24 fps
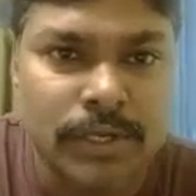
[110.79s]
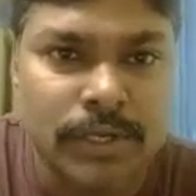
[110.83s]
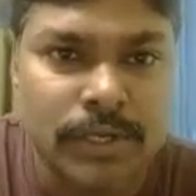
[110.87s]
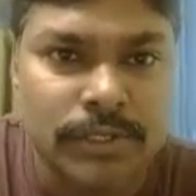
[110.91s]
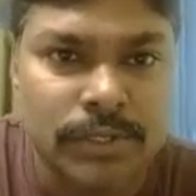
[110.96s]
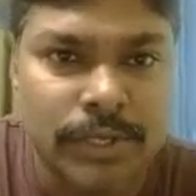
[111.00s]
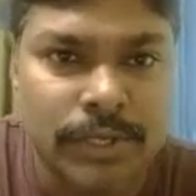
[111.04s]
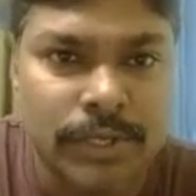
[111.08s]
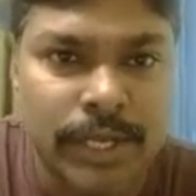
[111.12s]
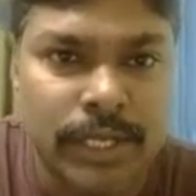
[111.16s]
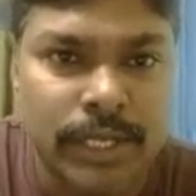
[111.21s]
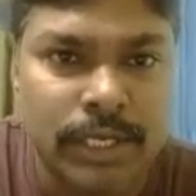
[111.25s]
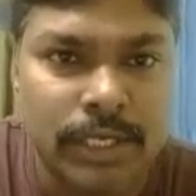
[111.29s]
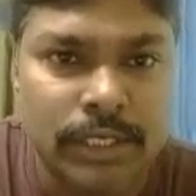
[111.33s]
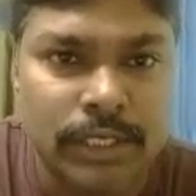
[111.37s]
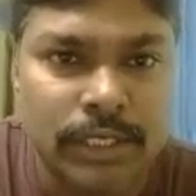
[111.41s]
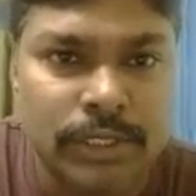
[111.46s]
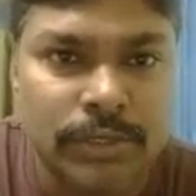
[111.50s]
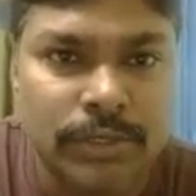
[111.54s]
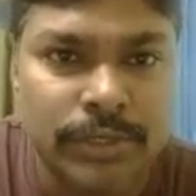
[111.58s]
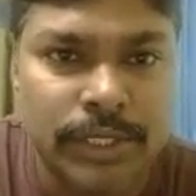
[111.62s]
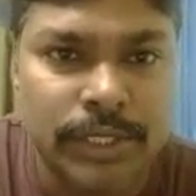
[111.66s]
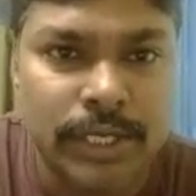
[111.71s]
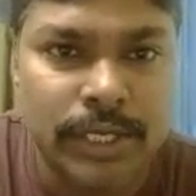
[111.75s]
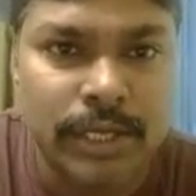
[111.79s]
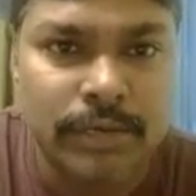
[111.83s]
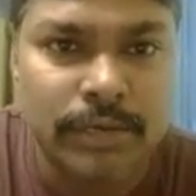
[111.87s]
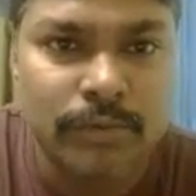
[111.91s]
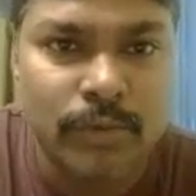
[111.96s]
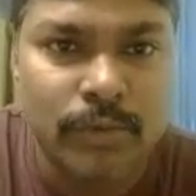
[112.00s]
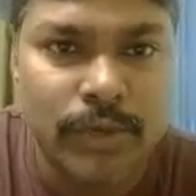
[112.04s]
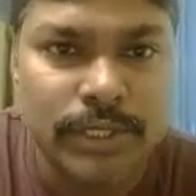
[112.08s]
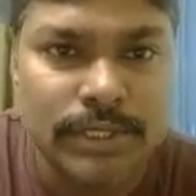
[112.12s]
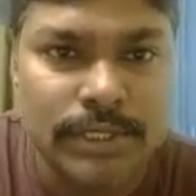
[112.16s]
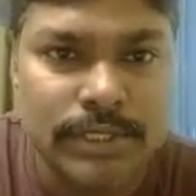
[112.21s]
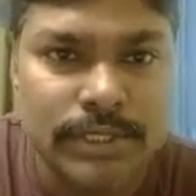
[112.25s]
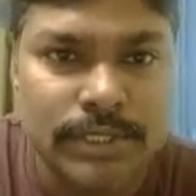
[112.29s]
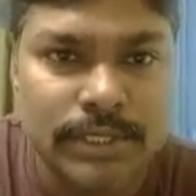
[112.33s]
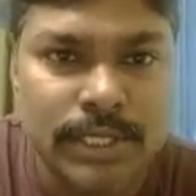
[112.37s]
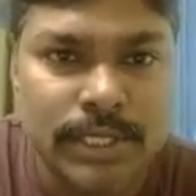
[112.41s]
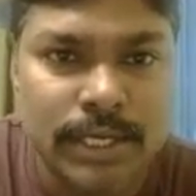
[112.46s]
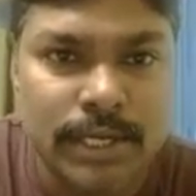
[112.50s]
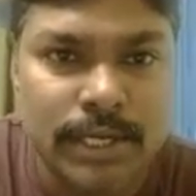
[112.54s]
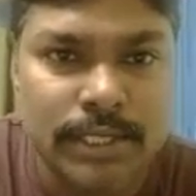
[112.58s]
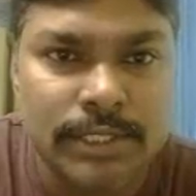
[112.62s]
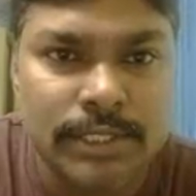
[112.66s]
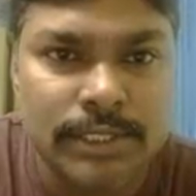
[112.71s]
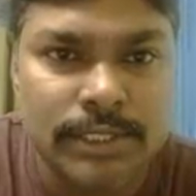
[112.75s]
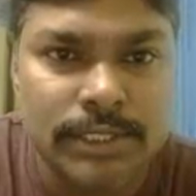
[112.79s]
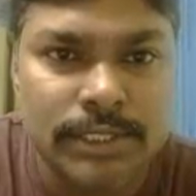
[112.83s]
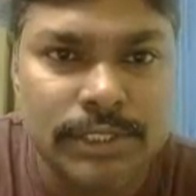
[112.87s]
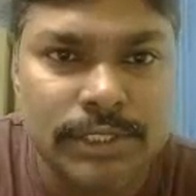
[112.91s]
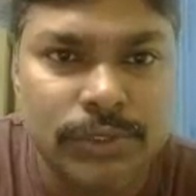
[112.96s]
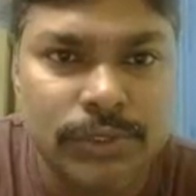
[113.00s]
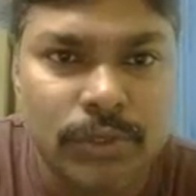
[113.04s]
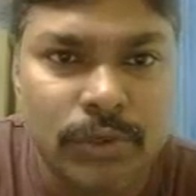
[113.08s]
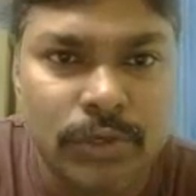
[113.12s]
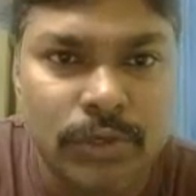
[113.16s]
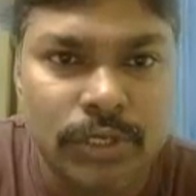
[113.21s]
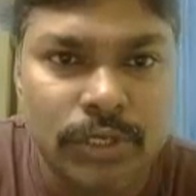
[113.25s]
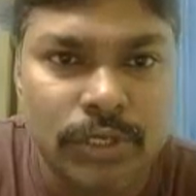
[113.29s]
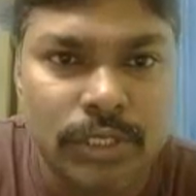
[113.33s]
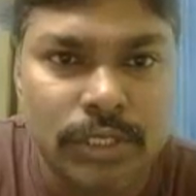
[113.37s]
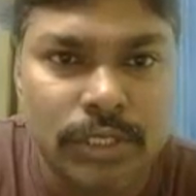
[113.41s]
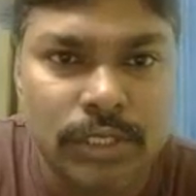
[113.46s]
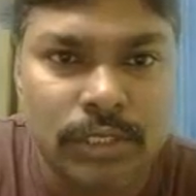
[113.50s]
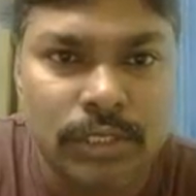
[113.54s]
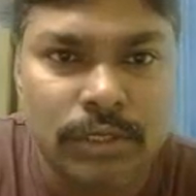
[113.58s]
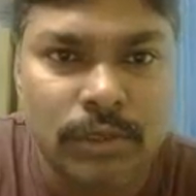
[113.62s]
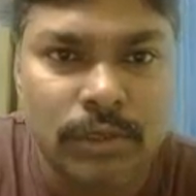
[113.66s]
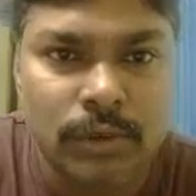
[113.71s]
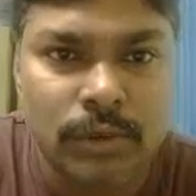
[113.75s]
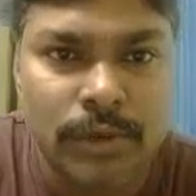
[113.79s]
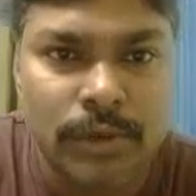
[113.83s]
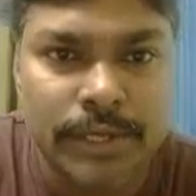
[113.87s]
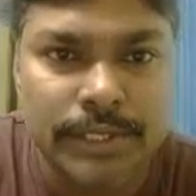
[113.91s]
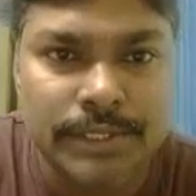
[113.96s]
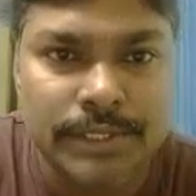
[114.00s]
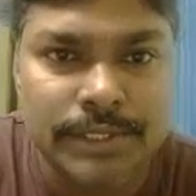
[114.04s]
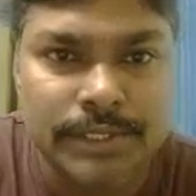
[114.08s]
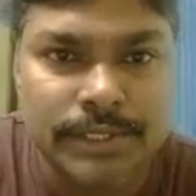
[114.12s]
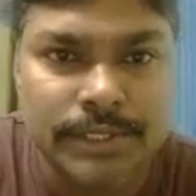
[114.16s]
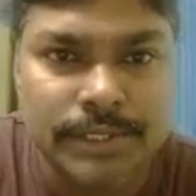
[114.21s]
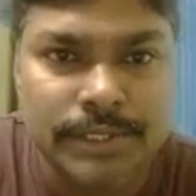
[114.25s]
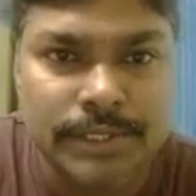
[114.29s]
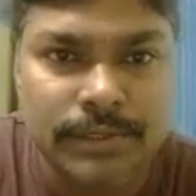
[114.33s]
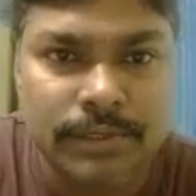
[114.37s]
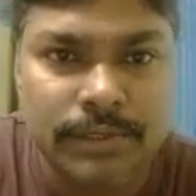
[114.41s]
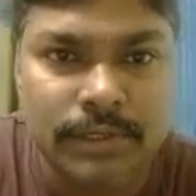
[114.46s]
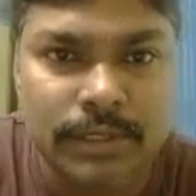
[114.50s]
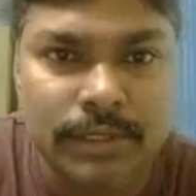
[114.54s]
So during unvoiced there are short noise